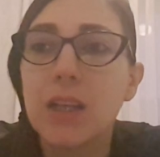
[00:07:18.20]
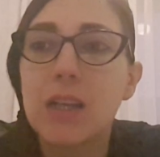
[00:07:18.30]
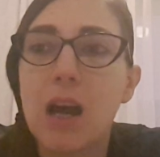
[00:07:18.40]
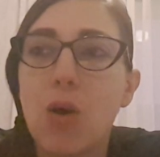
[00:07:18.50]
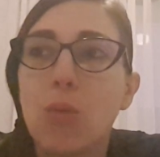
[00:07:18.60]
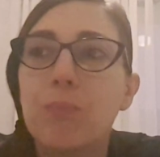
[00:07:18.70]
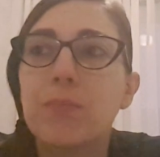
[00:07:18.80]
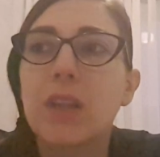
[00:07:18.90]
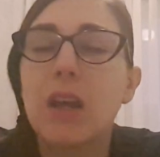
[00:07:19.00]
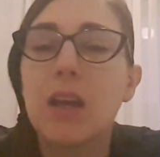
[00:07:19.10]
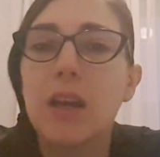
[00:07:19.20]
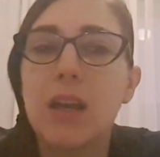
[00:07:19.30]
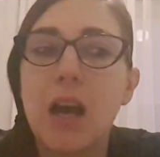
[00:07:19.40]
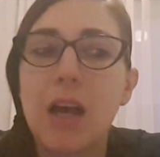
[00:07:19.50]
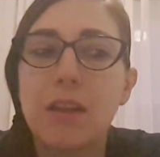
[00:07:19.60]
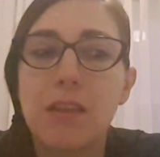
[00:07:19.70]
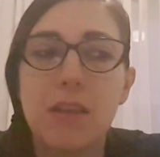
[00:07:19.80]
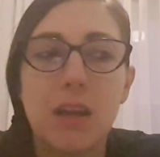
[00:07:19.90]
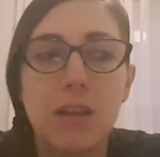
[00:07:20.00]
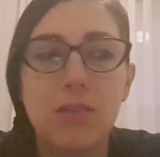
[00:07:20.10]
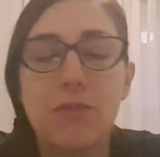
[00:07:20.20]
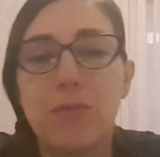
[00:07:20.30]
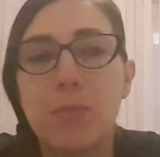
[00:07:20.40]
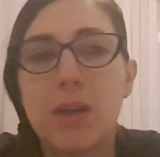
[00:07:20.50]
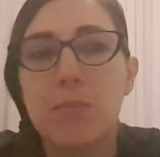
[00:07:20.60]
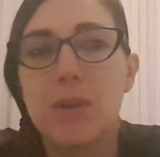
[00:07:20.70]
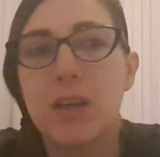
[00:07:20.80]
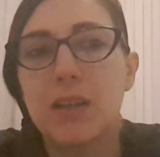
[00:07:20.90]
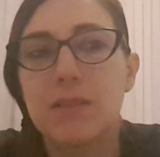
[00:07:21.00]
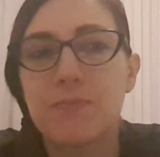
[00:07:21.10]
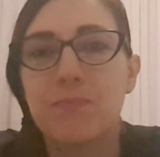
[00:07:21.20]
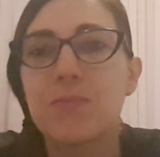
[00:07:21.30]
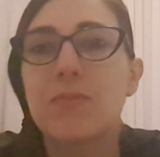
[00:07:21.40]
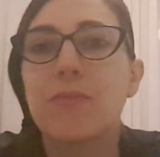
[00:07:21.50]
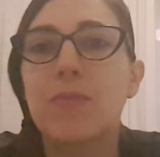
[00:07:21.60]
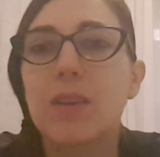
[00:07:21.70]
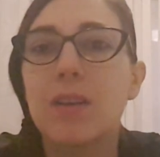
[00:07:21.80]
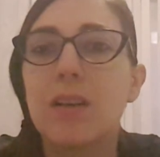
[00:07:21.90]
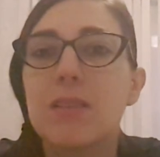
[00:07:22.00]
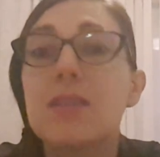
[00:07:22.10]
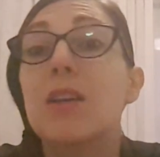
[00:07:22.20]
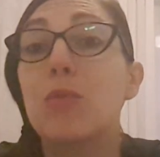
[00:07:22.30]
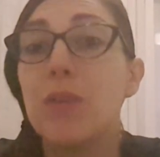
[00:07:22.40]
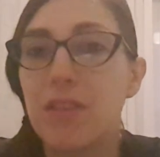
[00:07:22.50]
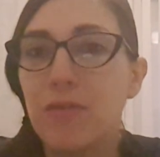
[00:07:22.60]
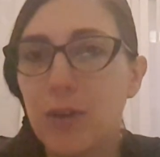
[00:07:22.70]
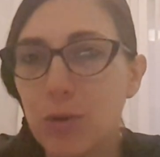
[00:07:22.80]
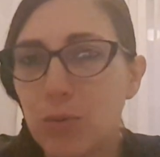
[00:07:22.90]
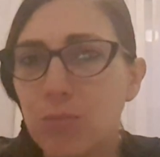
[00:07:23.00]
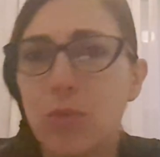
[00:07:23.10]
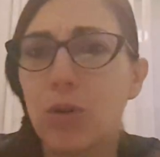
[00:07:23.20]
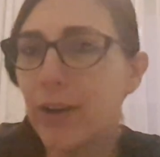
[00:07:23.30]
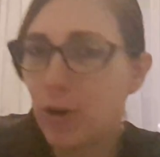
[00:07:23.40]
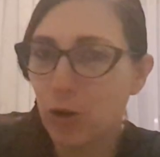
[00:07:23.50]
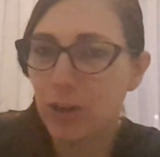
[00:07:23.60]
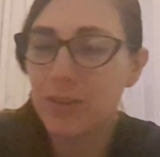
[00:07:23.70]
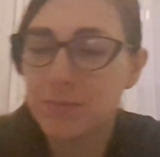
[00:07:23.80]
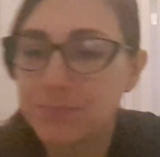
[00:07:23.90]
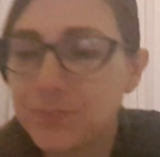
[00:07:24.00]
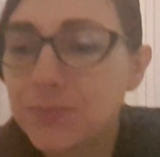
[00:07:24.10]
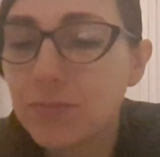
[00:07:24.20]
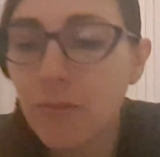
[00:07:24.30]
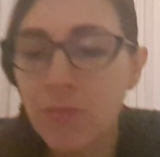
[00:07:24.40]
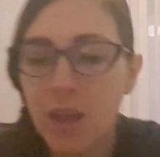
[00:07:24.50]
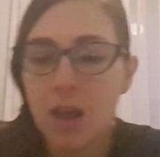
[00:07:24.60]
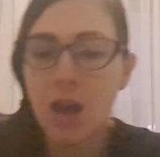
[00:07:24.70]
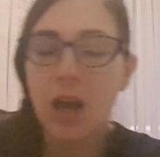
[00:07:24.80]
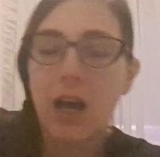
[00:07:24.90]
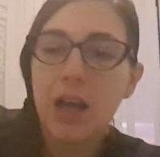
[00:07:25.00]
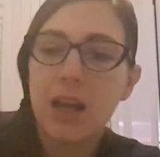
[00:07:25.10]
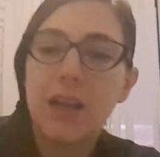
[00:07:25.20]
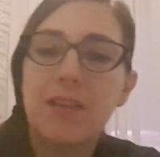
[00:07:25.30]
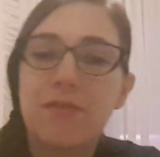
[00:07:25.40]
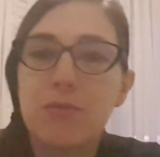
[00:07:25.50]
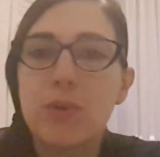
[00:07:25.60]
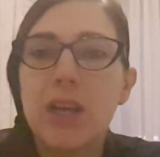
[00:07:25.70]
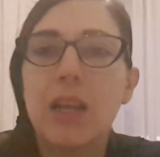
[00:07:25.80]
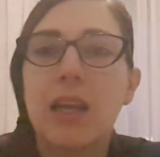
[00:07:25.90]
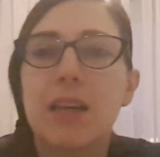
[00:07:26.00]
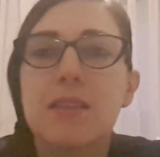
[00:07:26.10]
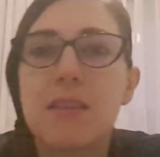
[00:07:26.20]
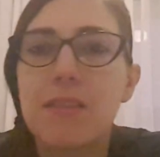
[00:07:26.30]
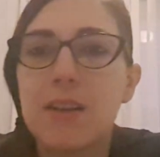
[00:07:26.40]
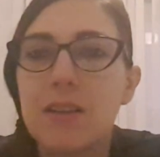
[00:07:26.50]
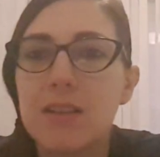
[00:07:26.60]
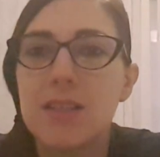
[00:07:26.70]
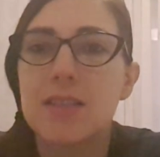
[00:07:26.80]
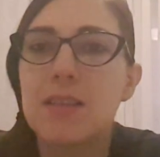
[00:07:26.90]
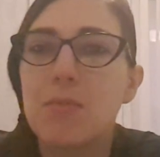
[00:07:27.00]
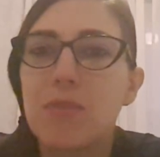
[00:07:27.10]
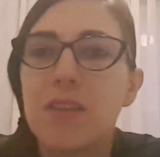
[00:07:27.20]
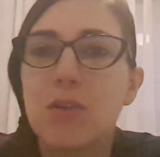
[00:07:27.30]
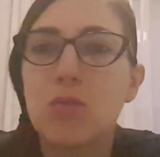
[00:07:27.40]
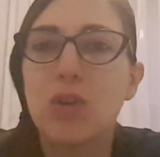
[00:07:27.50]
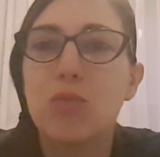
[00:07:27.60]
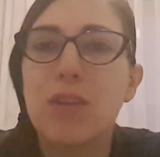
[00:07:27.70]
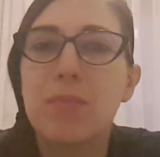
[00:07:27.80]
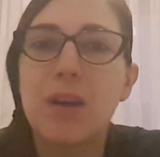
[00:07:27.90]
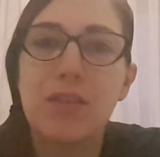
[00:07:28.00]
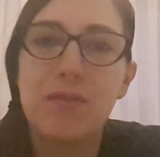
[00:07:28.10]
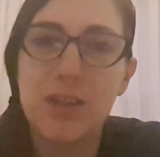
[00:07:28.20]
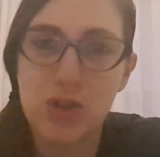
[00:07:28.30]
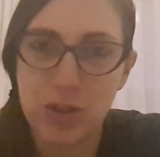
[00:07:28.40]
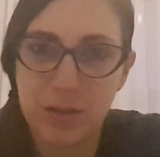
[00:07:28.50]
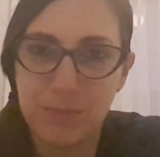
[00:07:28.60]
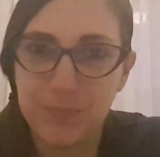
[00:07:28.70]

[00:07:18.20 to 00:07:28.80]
Now, at the end of me being sick with the flu or a cold, I've realized that there is something wrong with my vision.